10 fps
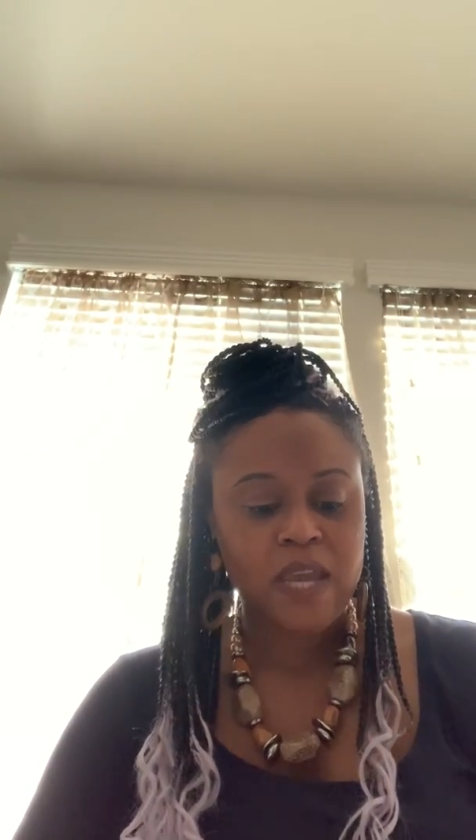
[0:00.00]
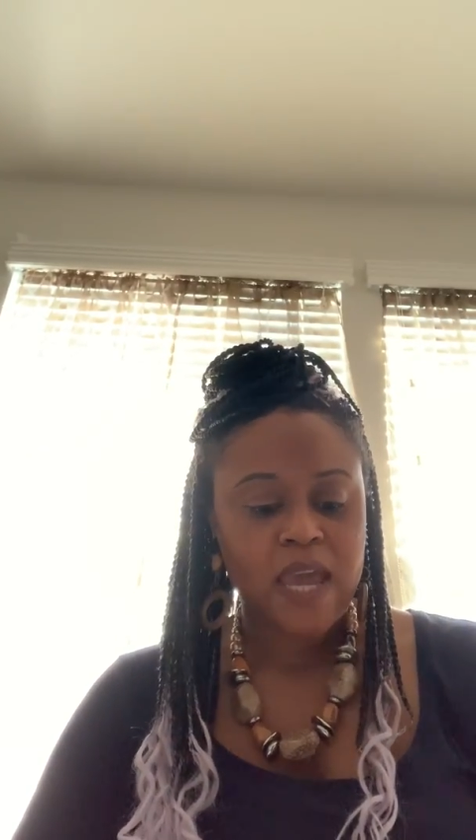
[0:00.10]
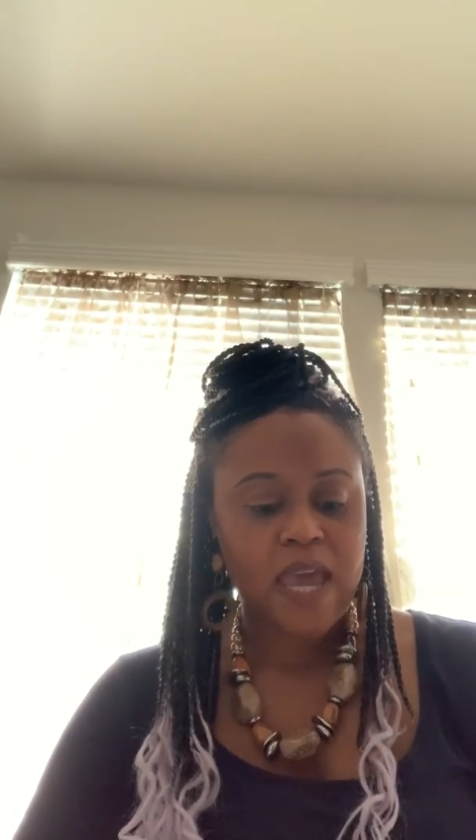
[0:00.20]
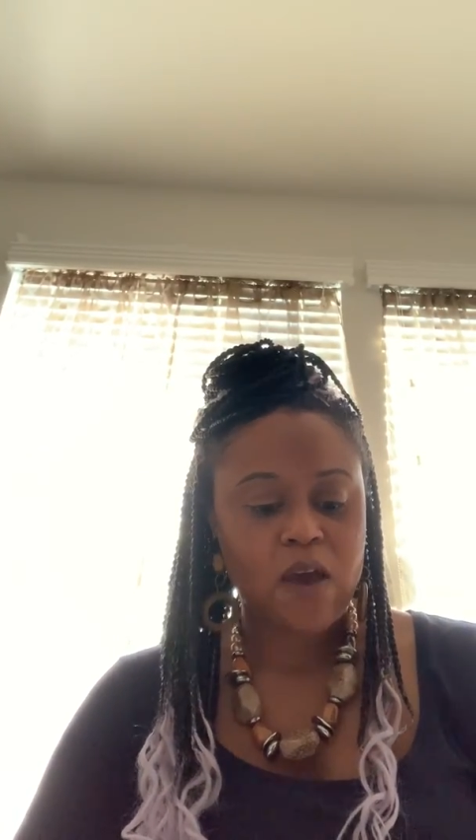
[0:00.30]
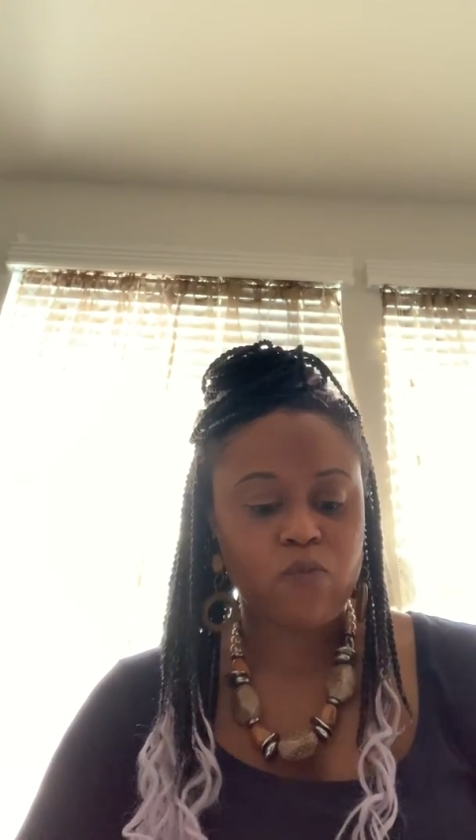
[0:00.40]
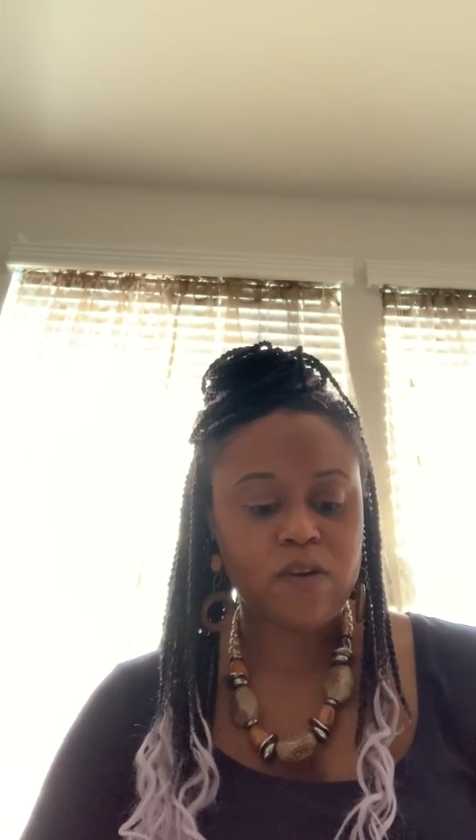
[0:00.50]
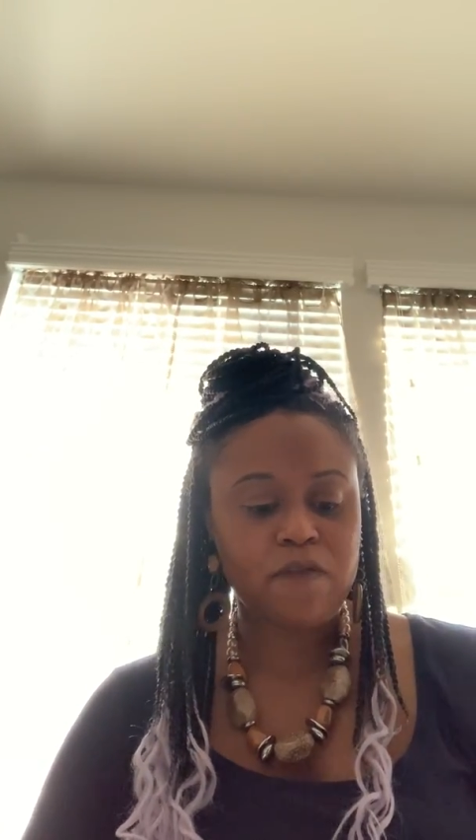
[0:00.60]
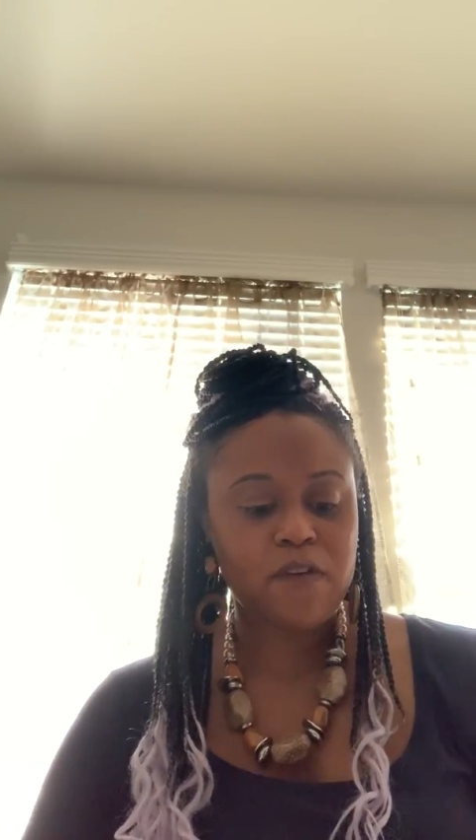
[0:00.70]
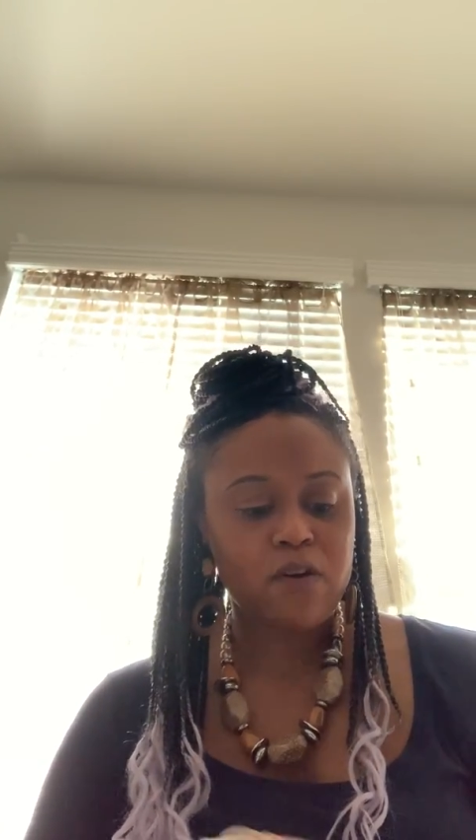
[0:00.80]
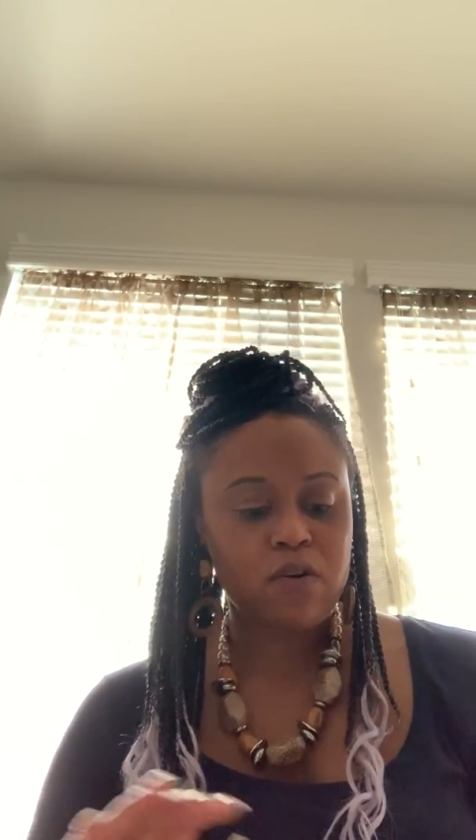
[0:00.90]
And
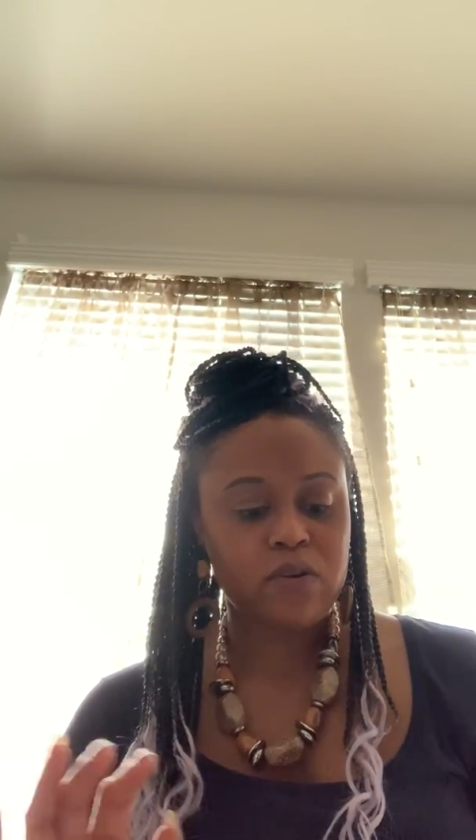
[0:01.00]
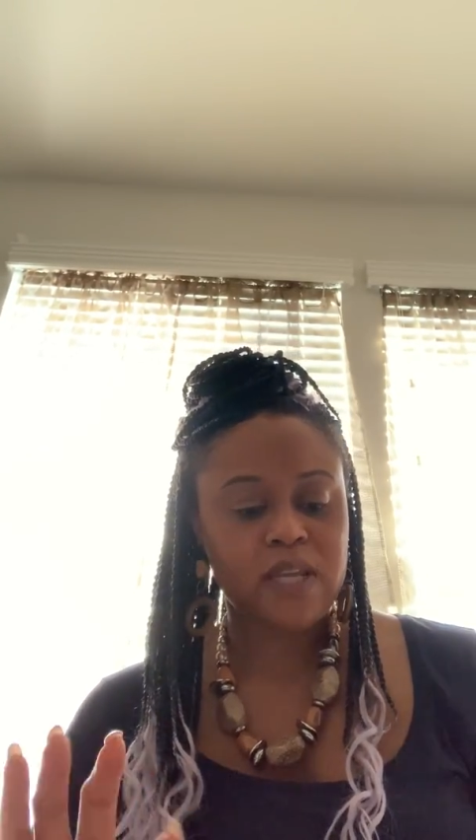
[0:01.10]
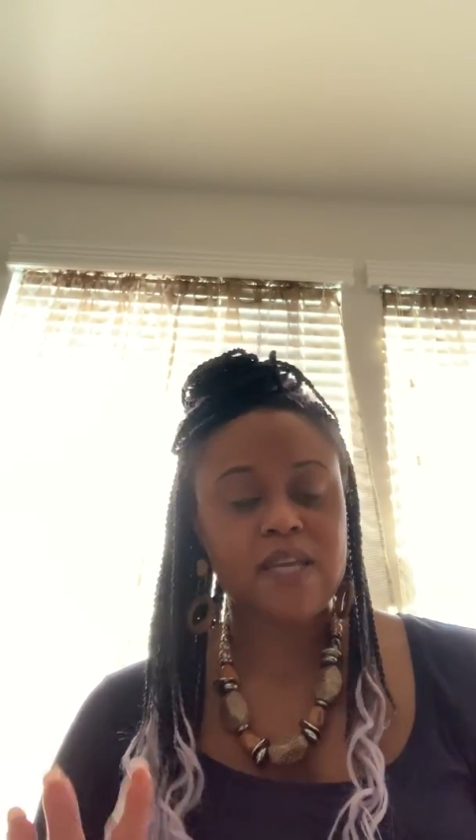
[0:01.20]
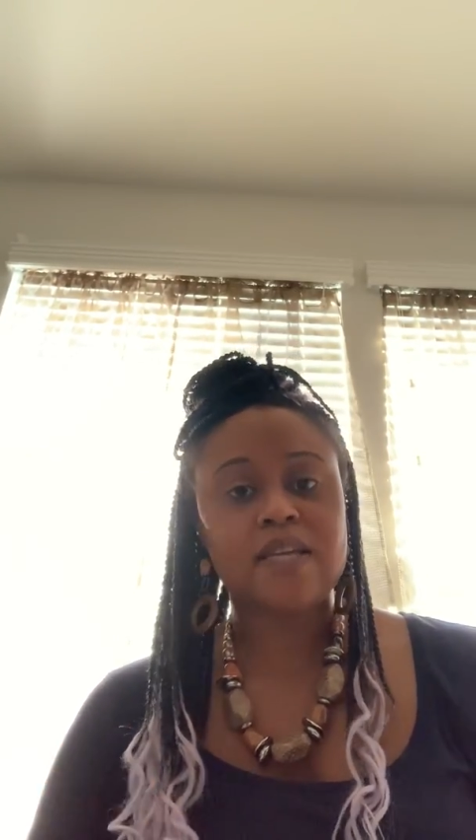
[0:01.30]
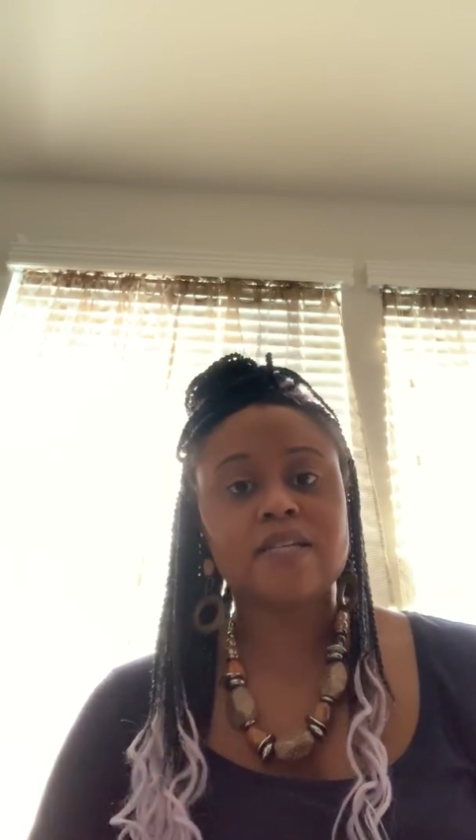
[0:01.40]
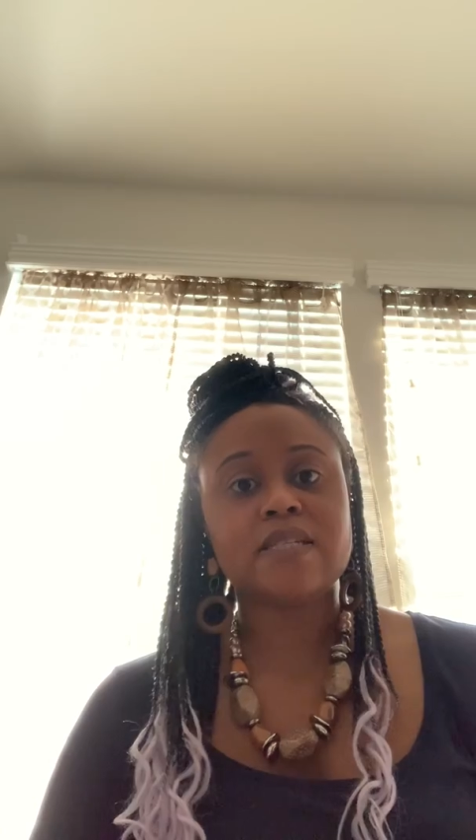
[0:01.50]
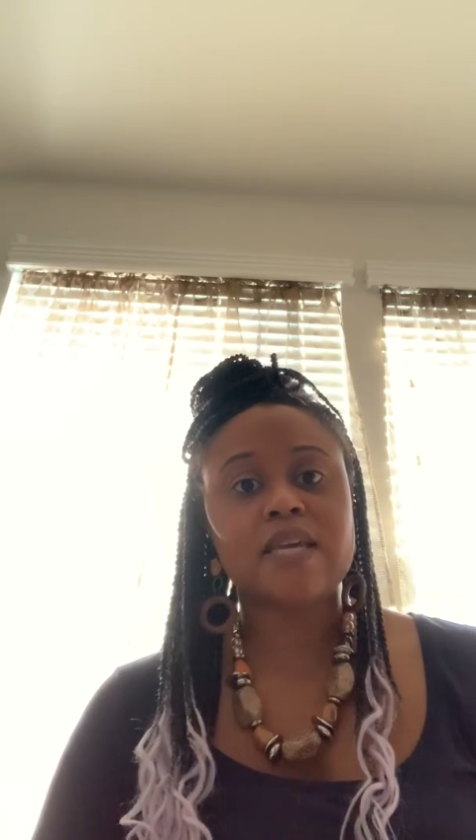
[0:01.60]
Whitfield is